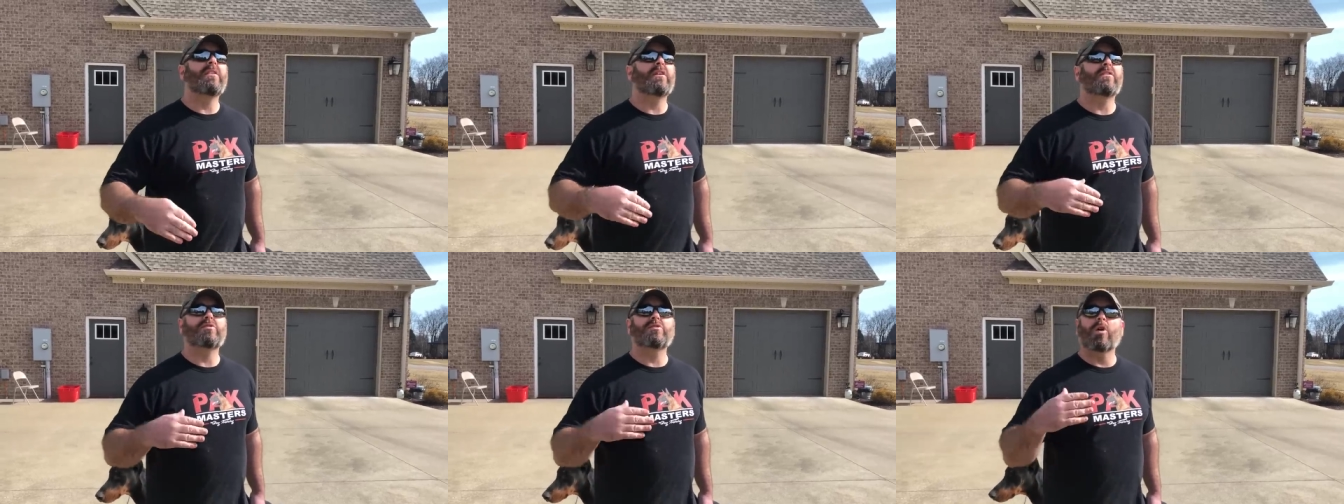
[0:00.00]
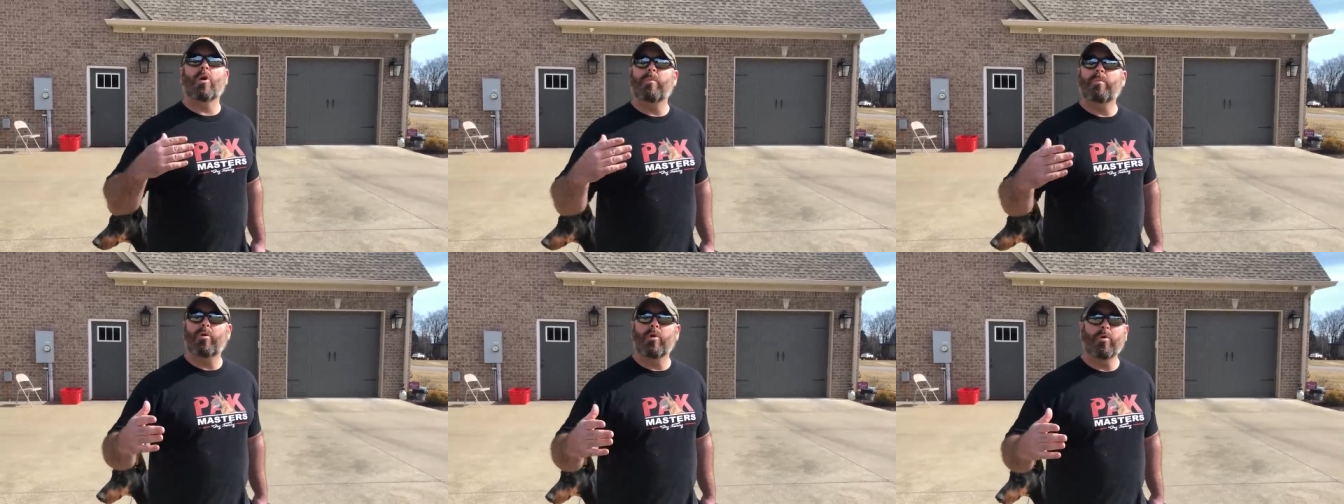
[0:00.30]
there's
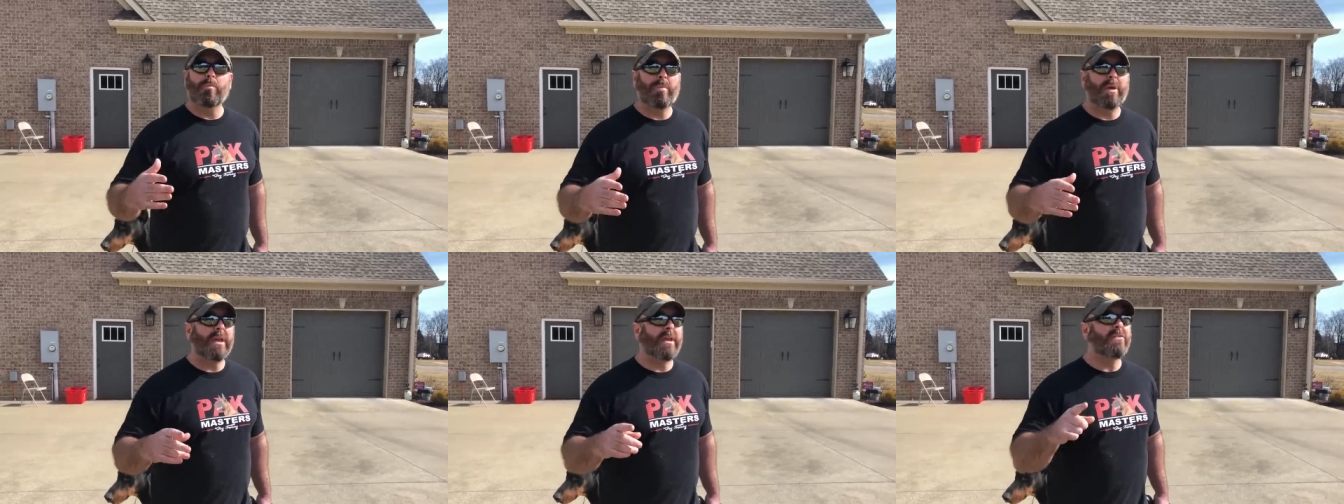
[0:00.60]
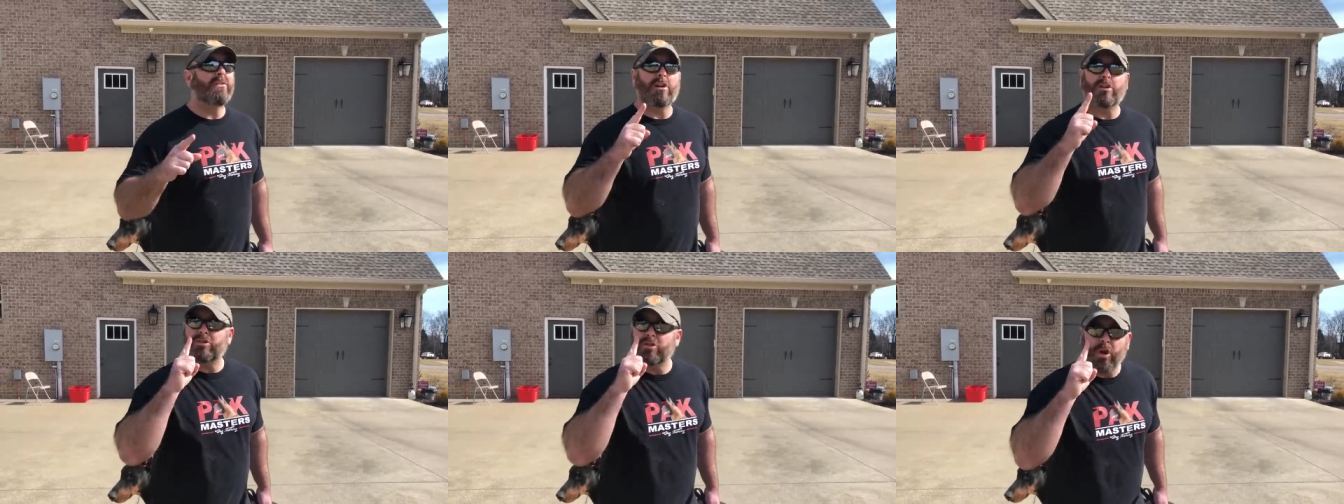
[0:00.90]
no
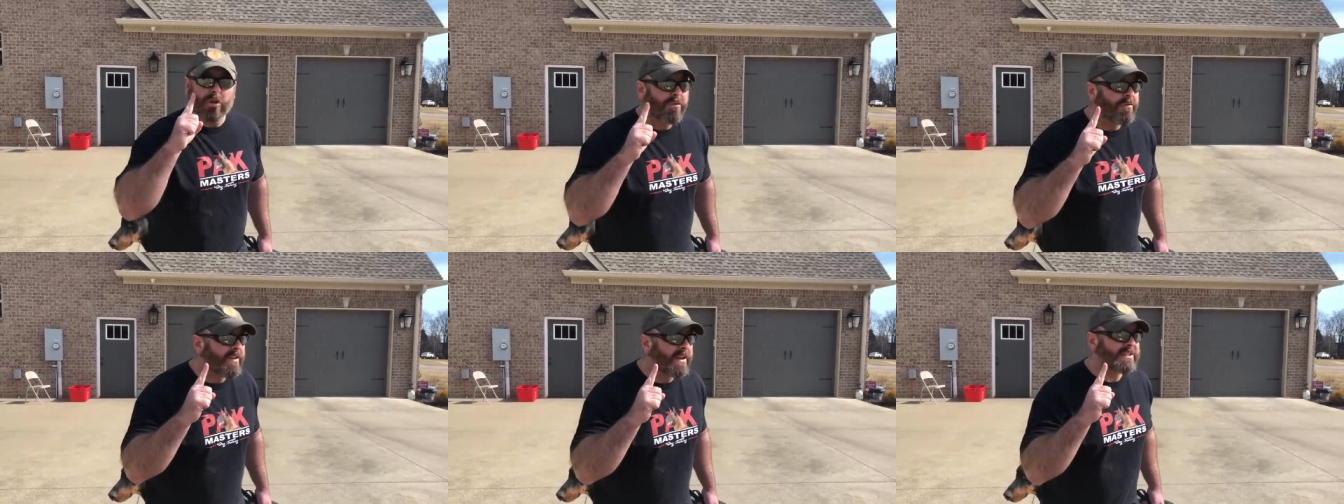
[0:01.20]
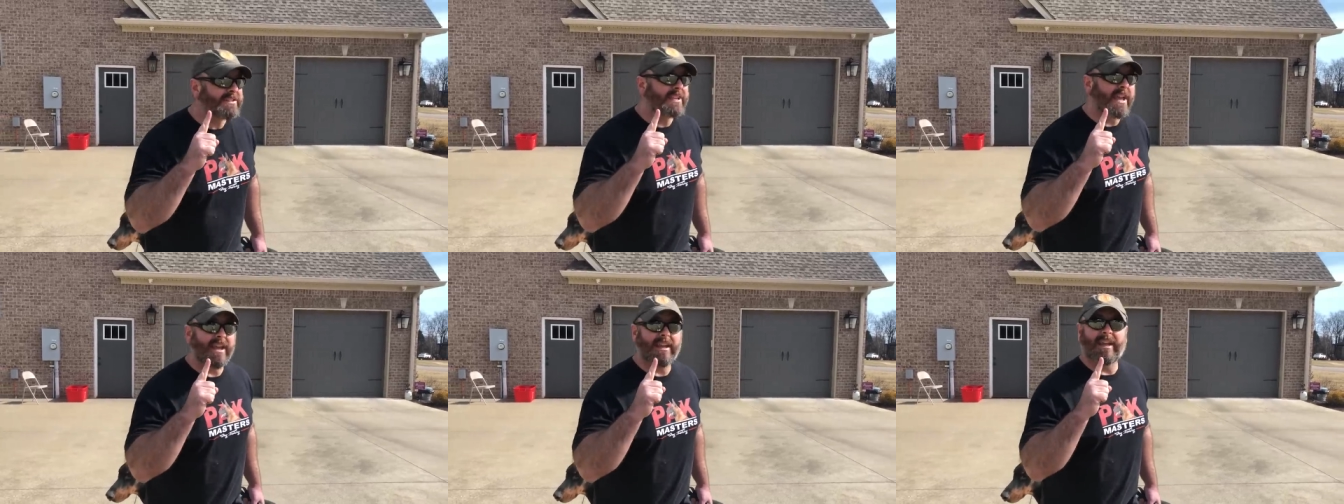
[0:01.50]
pooping, there's no
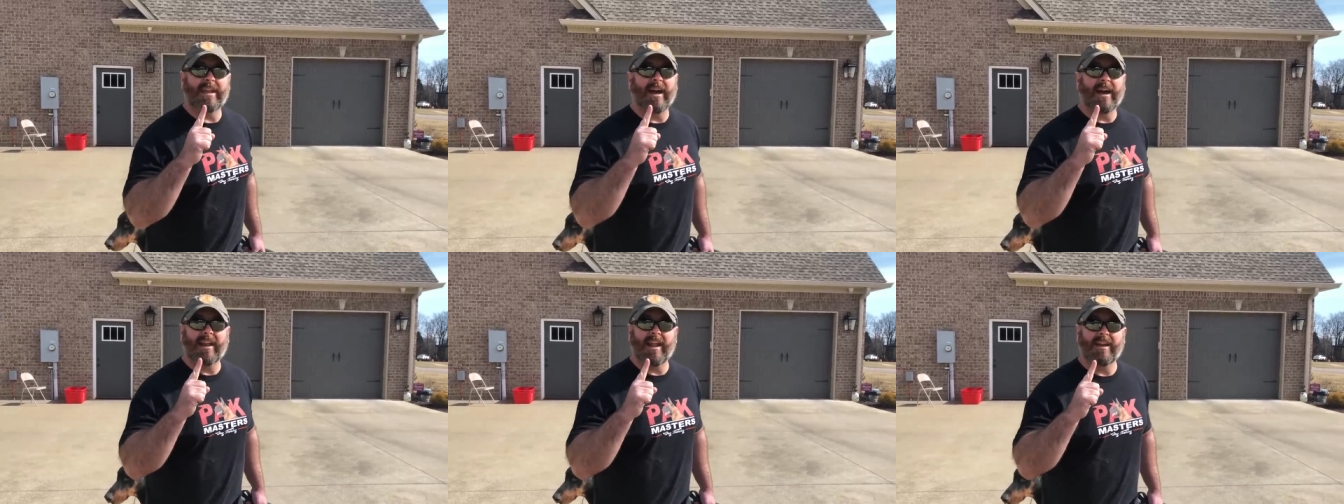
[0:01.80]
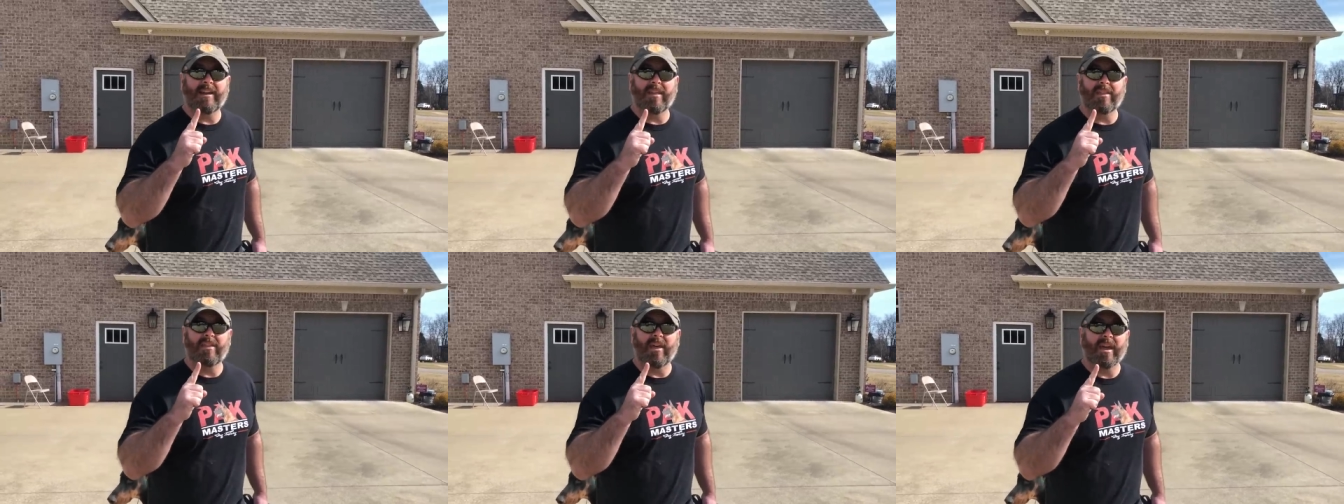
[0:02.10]
fixating on
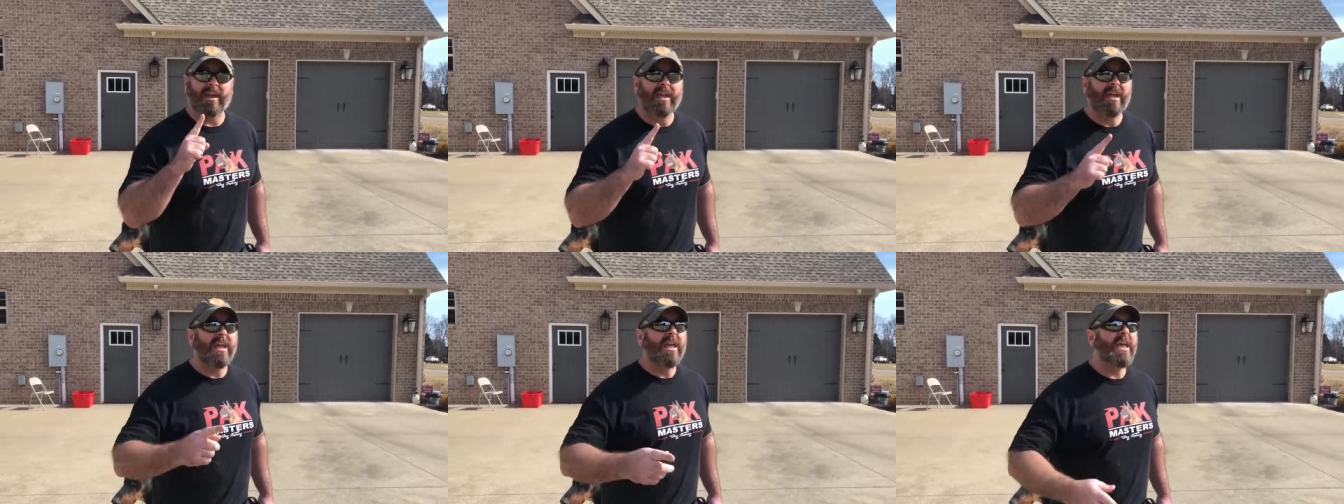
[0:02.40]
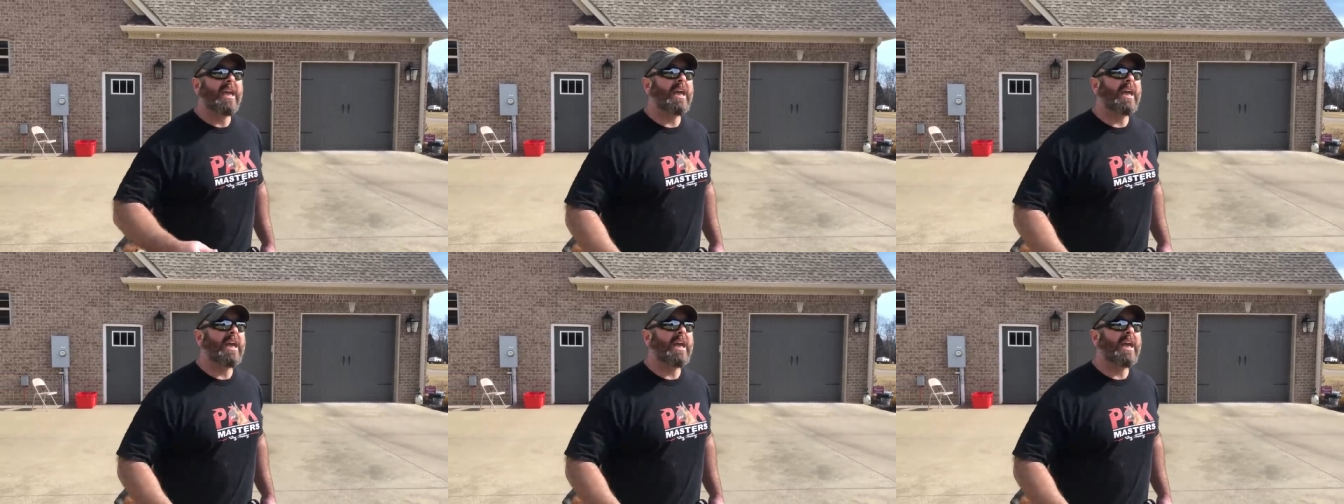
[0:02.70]
anything.